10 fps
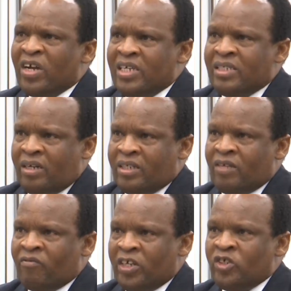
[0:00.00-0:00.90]
his
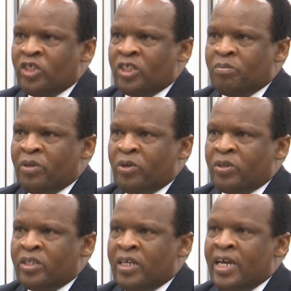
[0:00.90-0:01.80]
reservations,
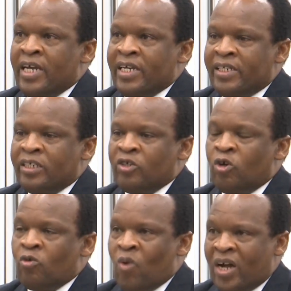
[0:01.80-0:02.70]
because he did
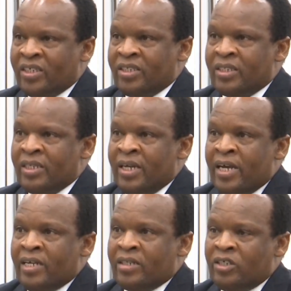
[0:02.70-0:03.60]
not want
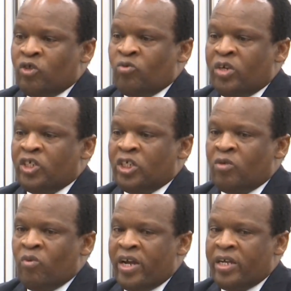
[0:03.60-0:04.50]
a
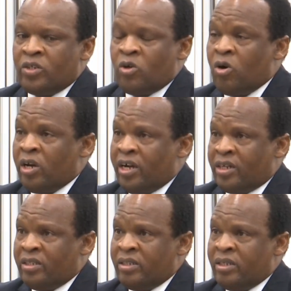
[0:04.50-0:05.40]
situation where his
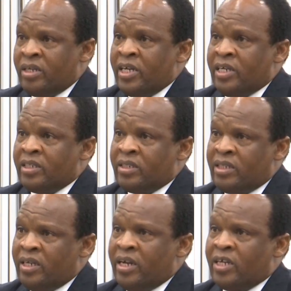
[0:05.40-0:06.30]
conduct is
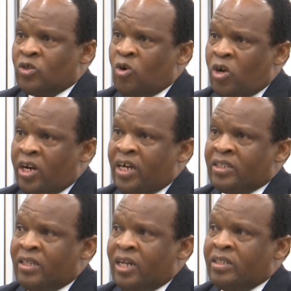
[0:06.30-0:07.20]
seen as
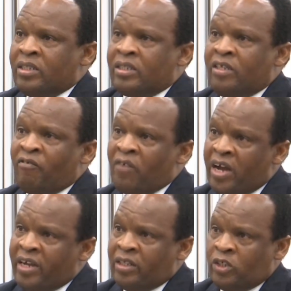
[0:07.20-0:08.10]
conduct that is
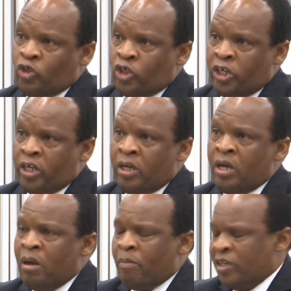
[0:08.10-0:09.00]
defying the chair.
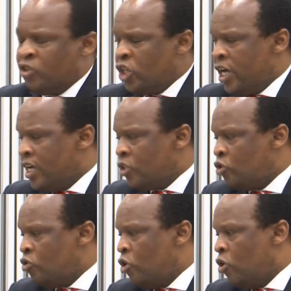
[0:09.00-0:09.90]
But Chair, as
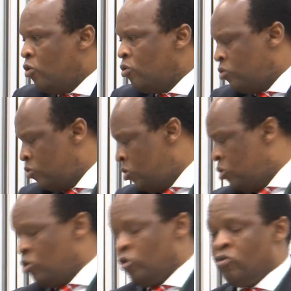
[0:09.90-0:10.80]
you know,
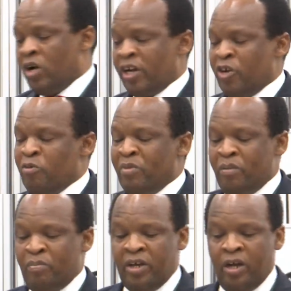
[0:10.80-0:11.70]
you are a
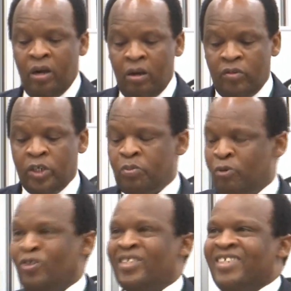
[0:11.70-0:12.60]
human being. This
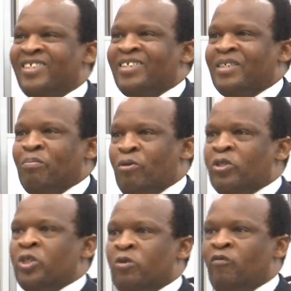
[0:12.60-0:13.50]
process is a
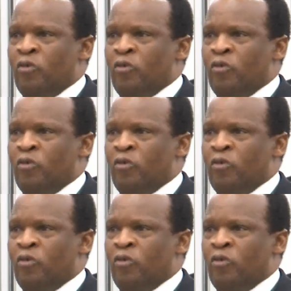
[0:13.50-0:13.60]
process of